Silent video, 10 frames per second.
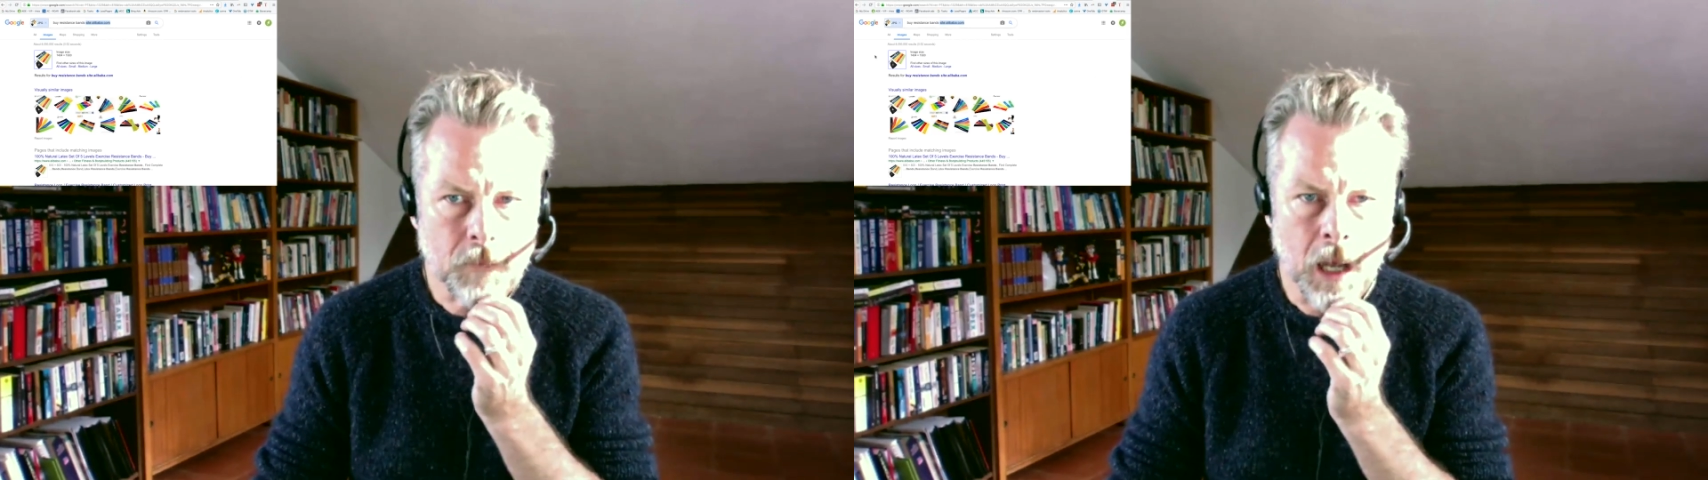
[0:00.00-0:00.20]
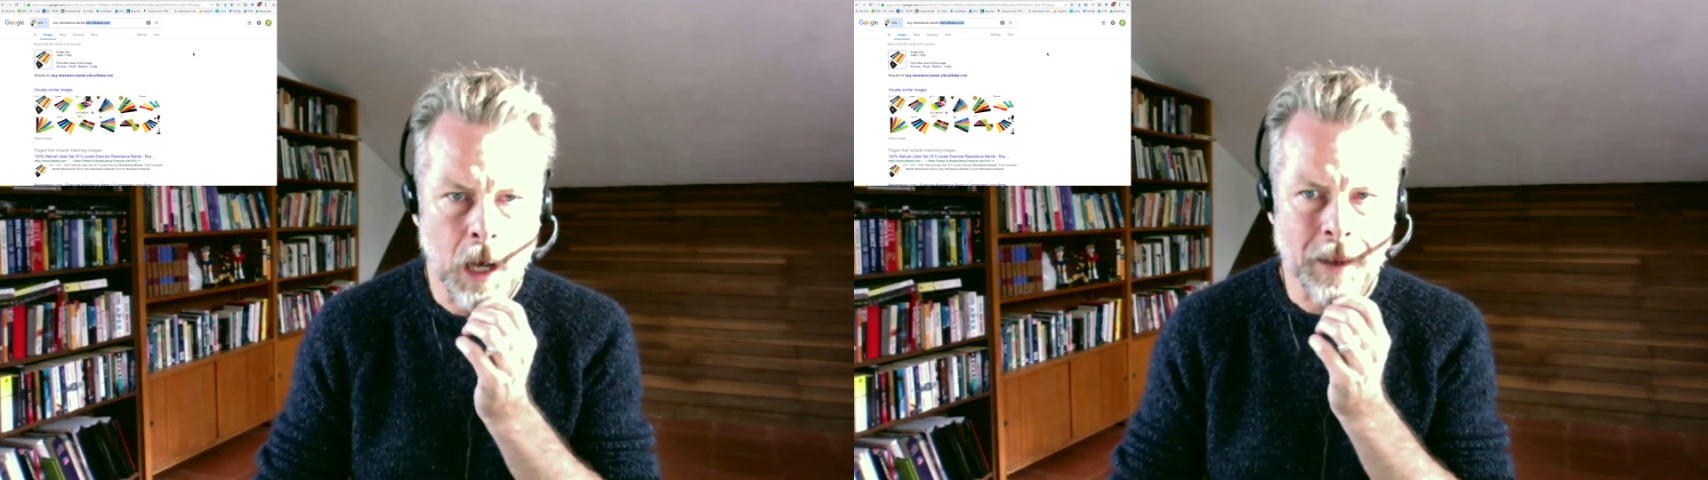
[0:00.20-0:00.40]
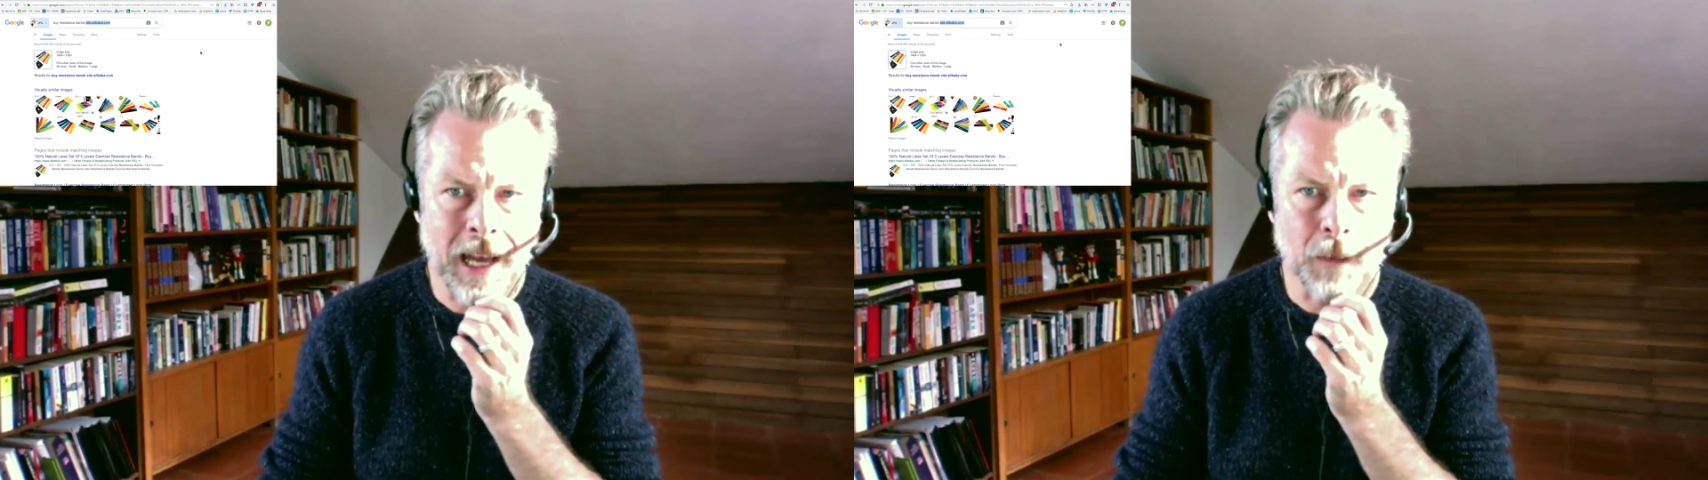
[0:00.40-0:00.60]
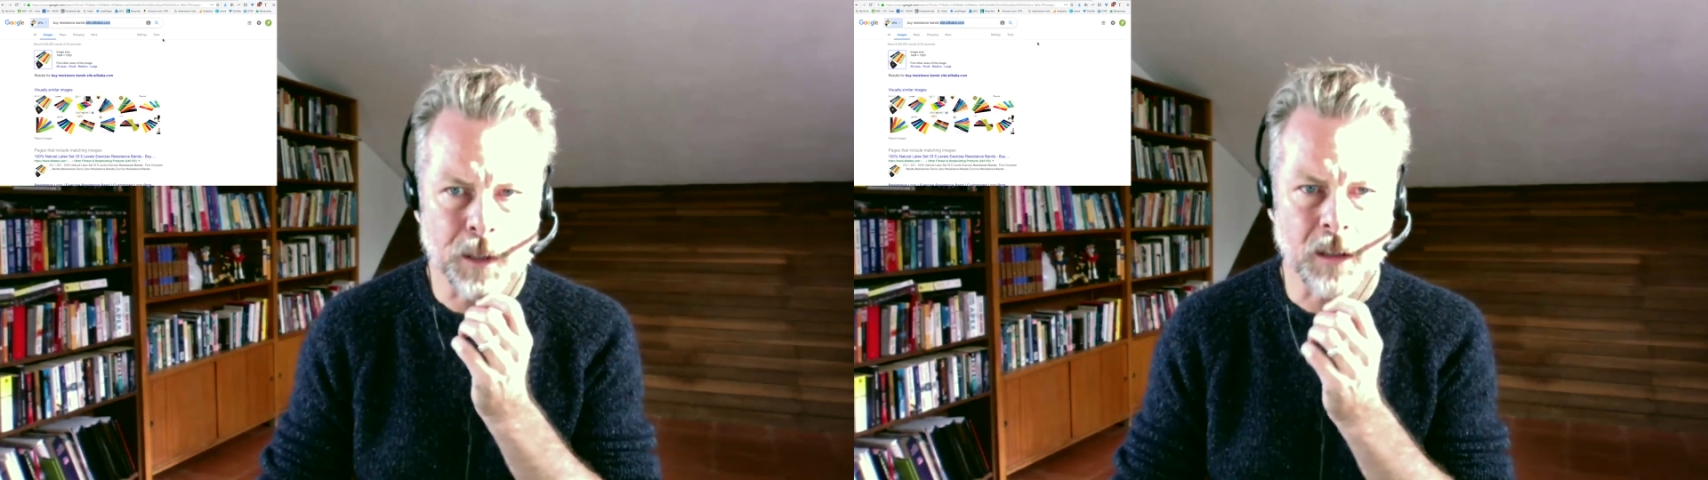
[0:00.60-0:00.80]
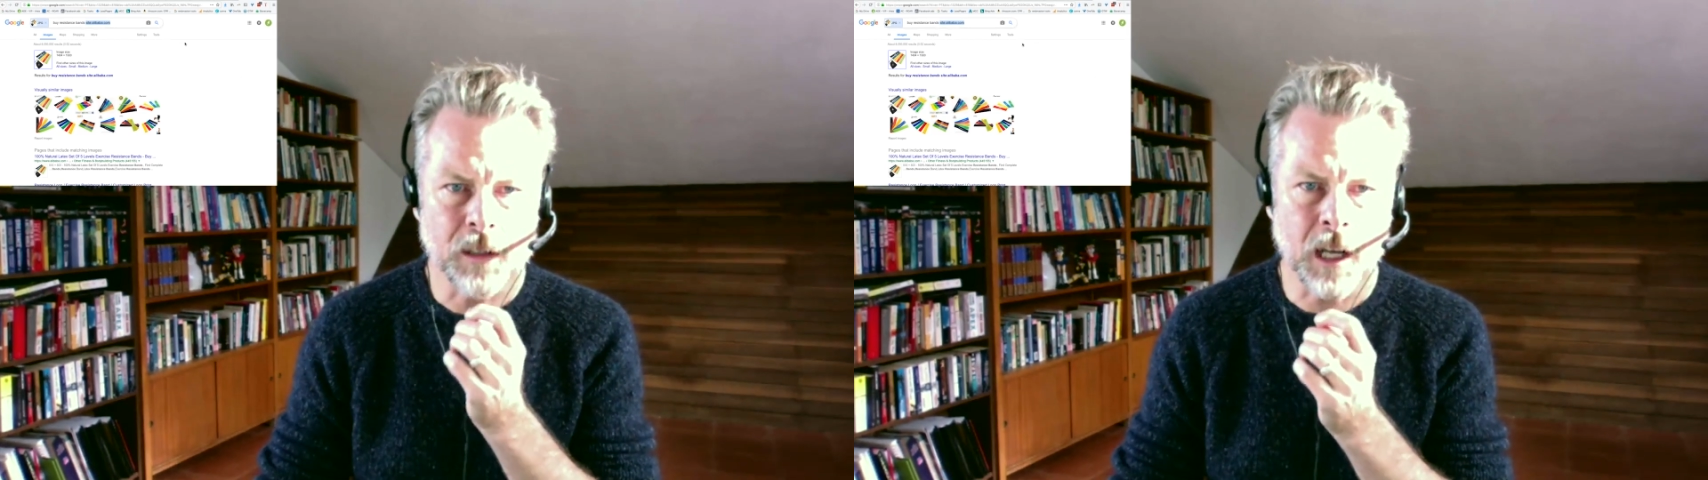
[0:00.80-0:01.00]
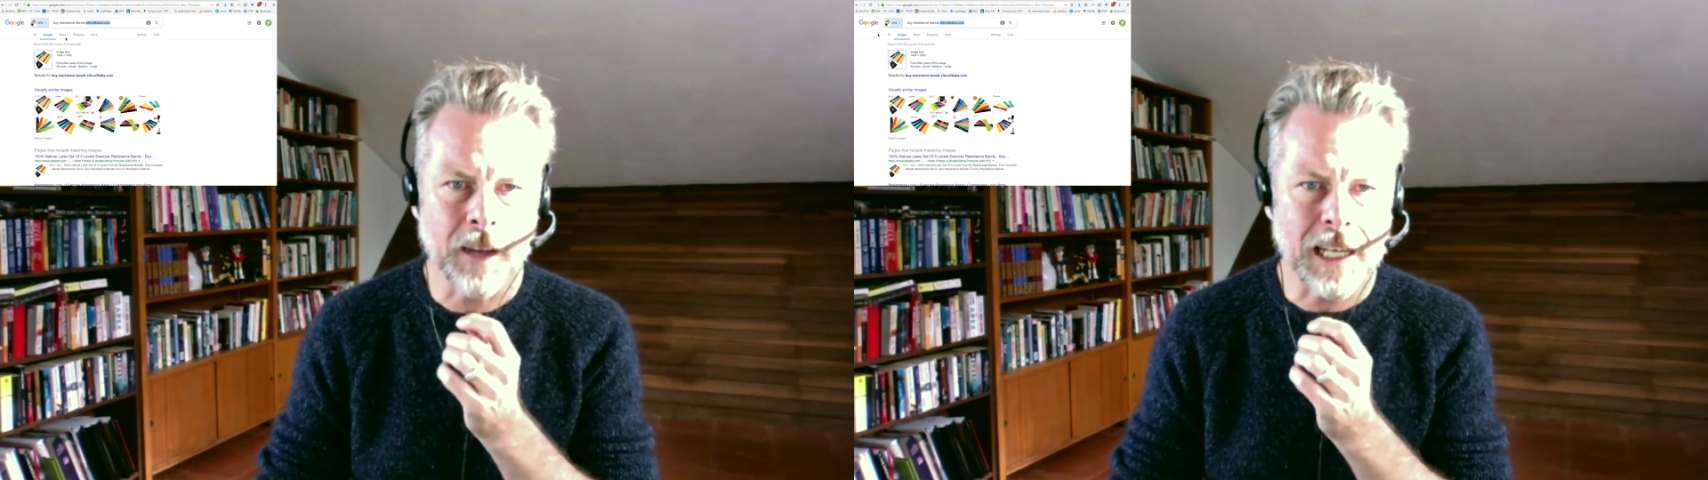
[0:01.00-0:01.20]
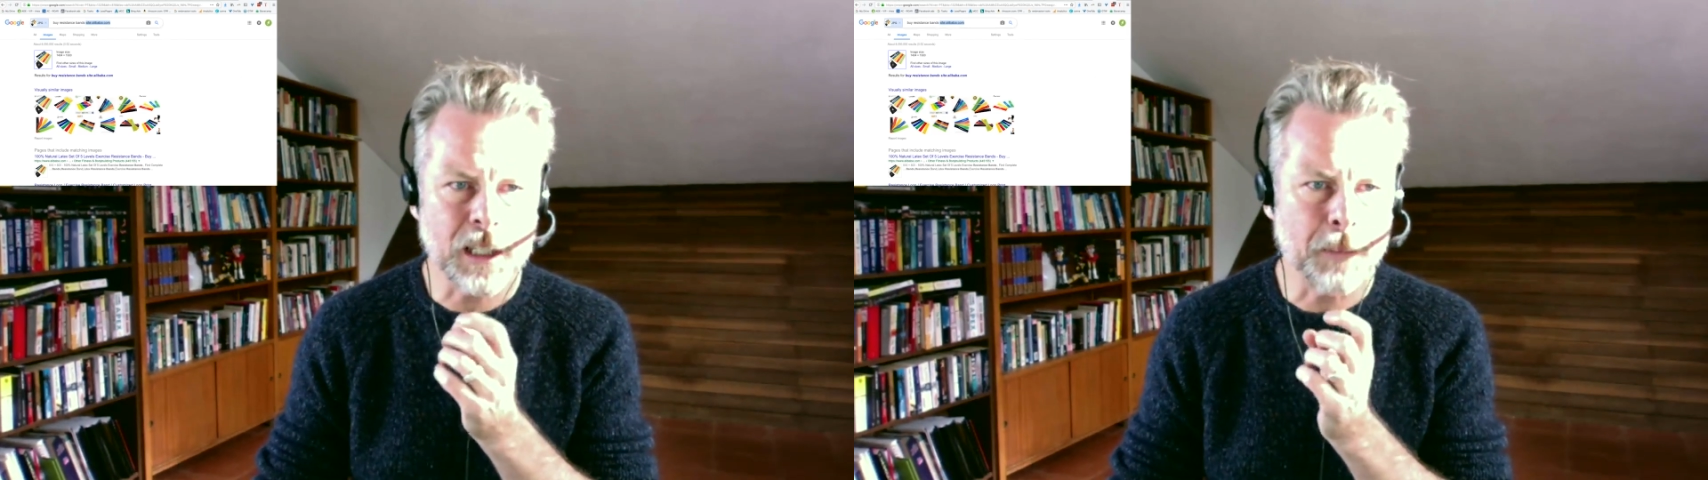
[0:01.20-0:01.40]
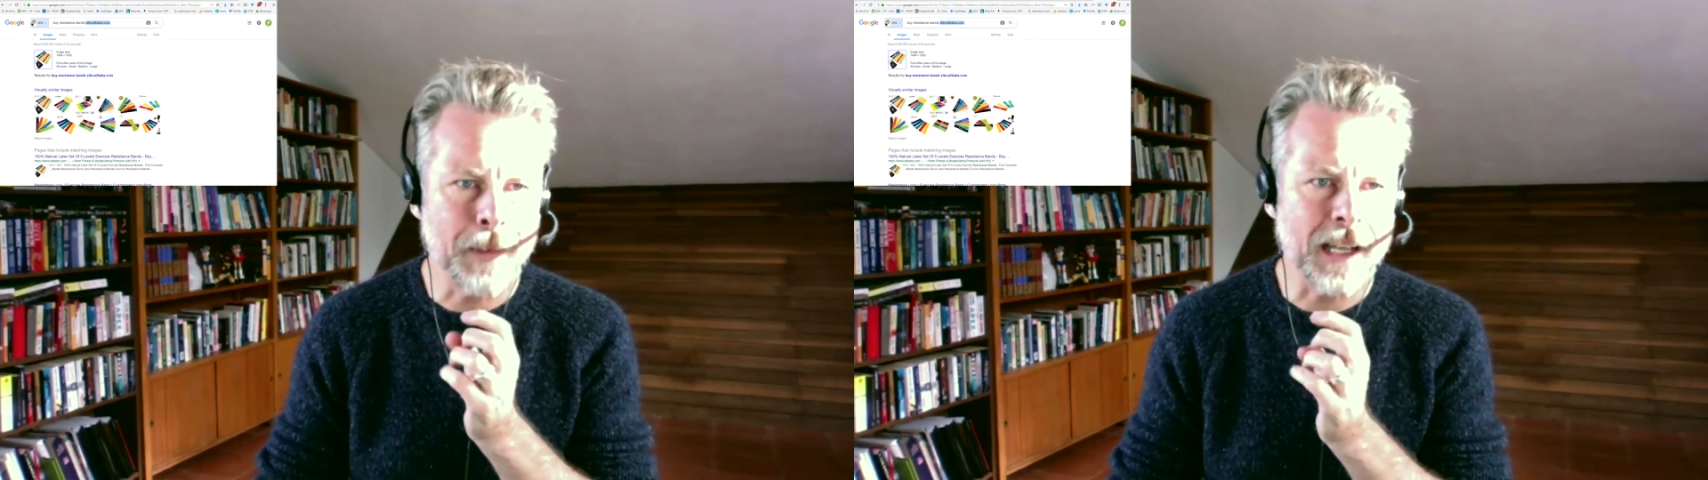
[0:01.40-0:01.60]
Hope that helps. So that's
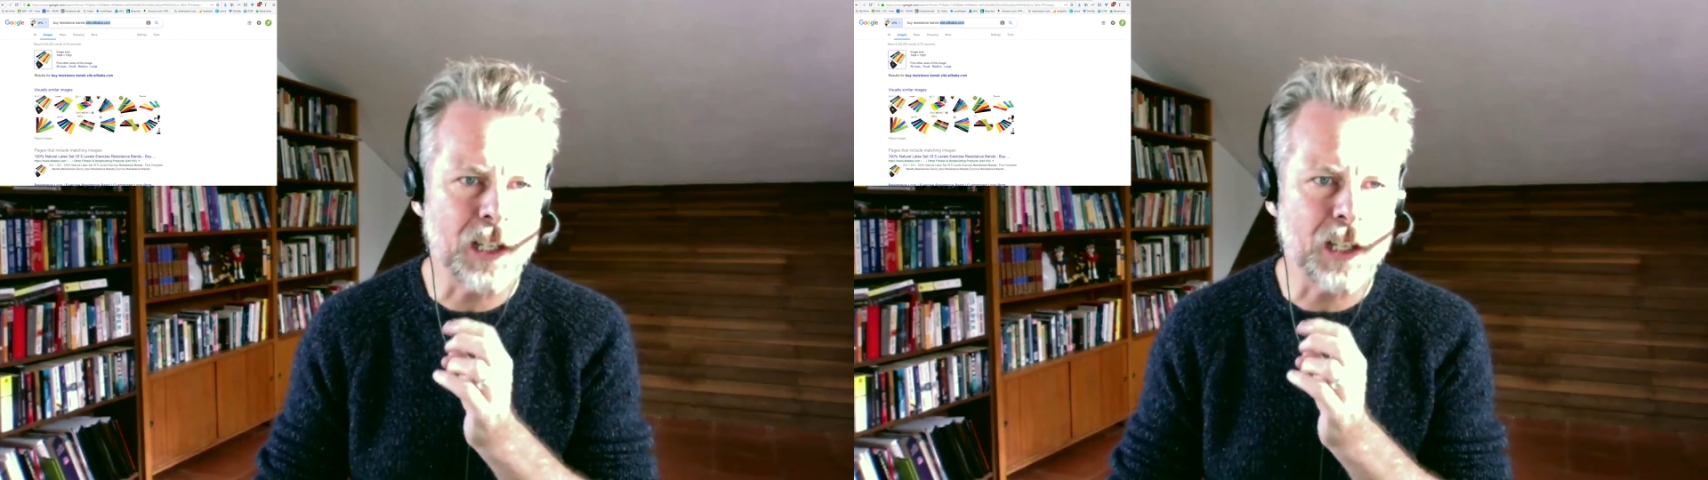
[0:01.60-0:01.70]
the better